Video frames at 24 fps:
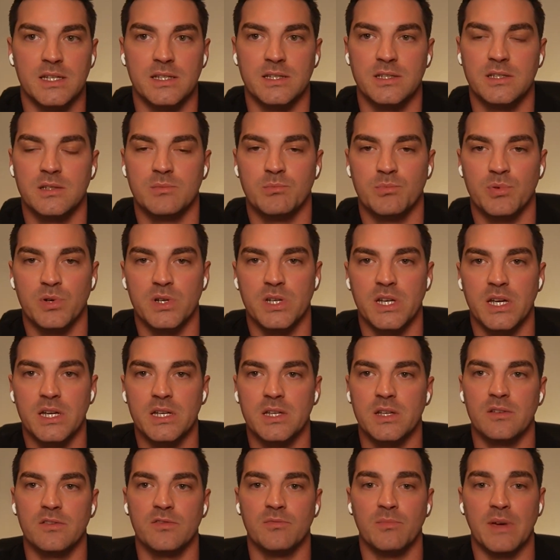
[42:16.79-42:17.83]
is
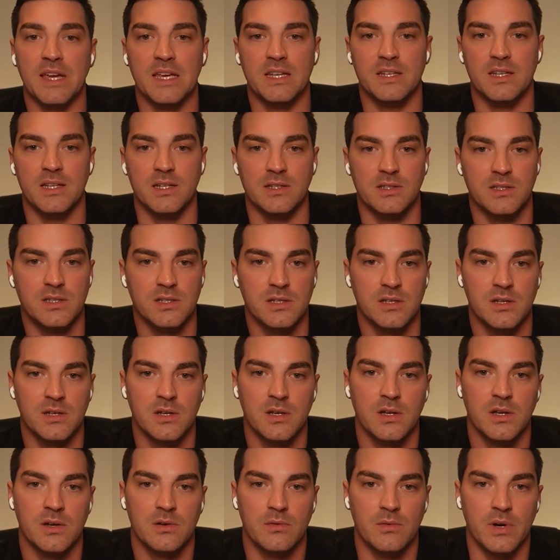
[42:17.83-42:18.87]
predictive maintenance,
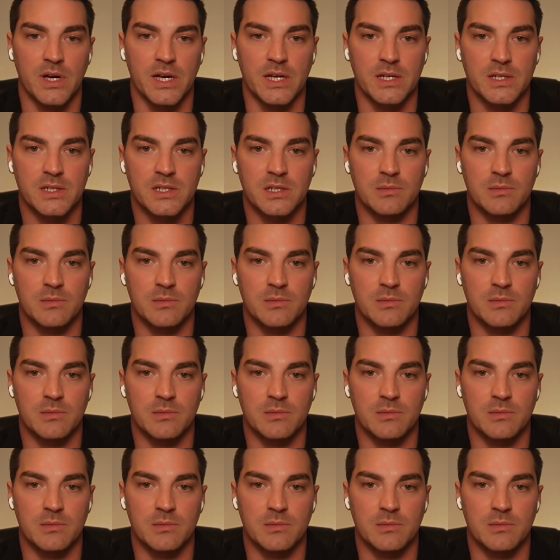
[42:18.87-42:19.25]
right?